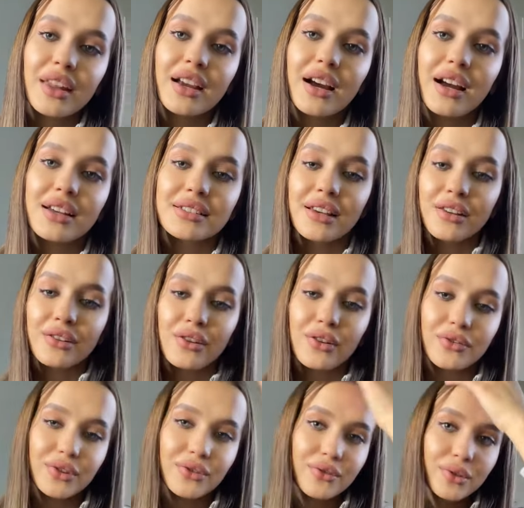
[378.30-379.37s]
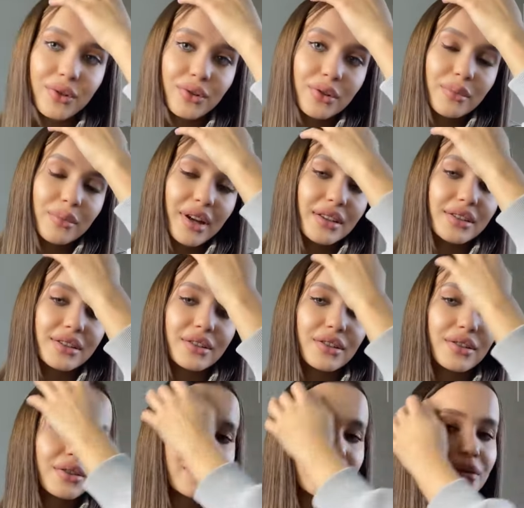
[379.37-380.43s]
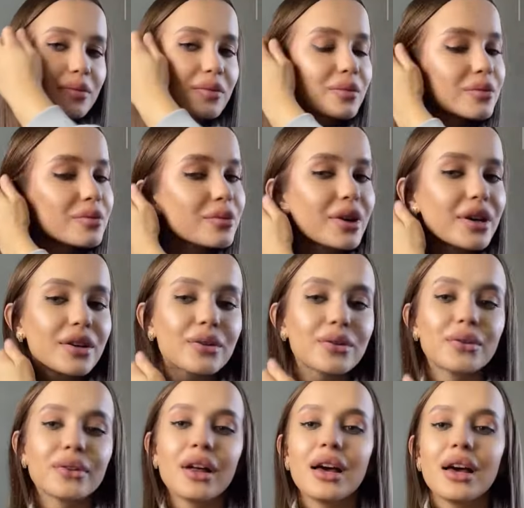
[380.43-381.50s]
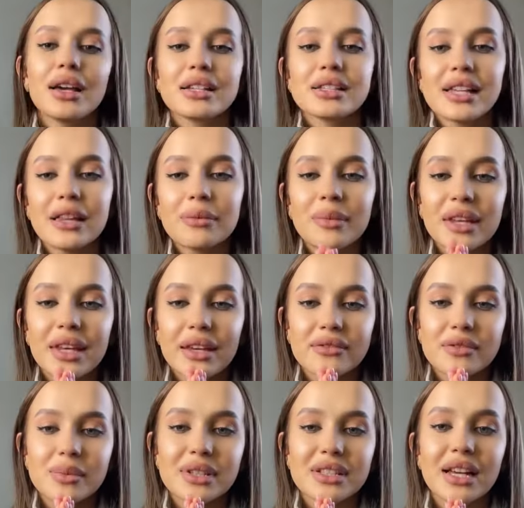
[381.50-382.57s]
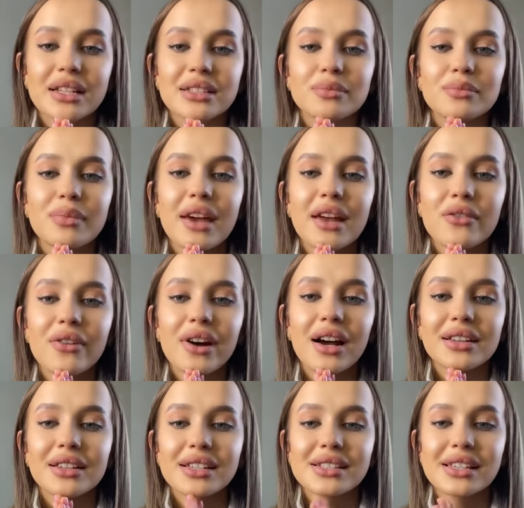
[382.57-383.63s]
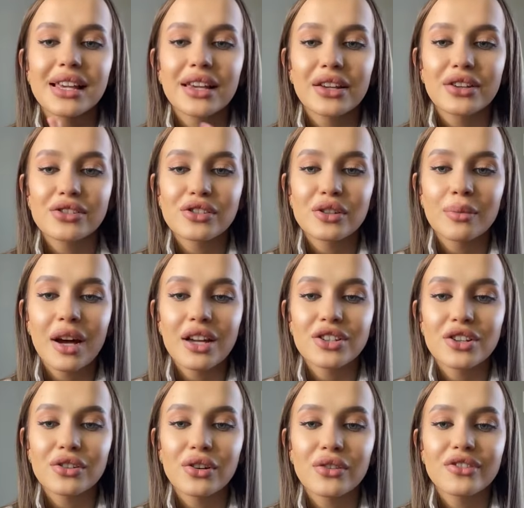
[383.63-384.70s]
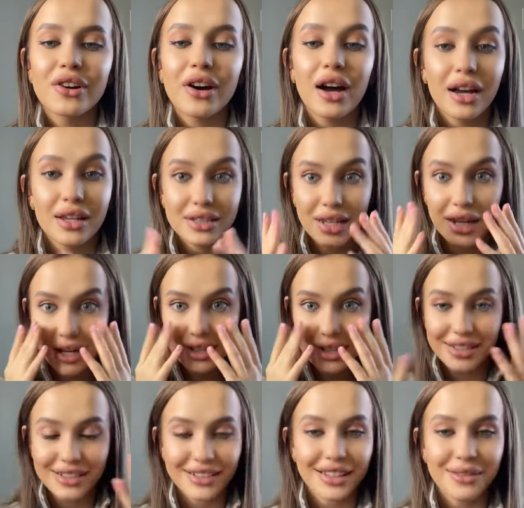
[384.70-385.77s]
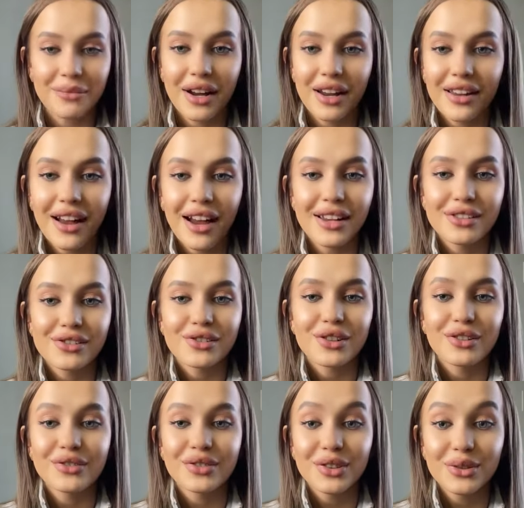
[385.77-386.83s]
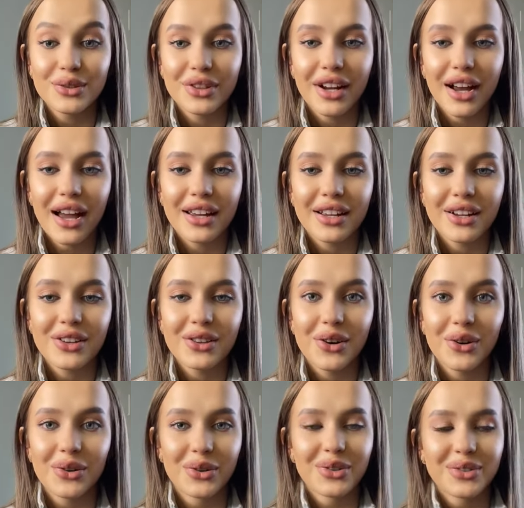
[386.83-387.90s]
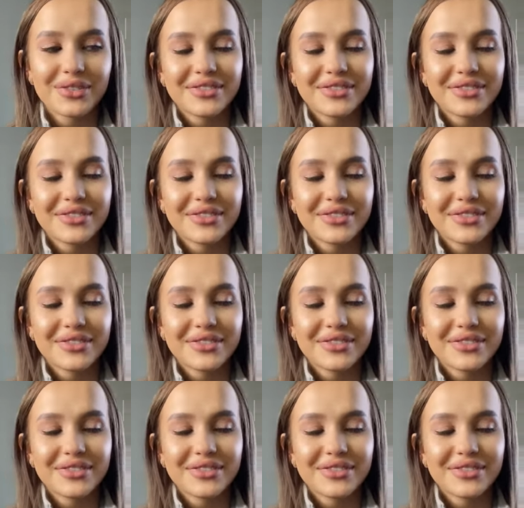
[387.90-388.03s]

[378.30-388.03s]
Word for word: Guys, I love you. You amazing. You very cool. Send me gift, please, guys. Mariana, thank you so much. I love your eyes, guys. Uh, my eyes love you. Hi, hello.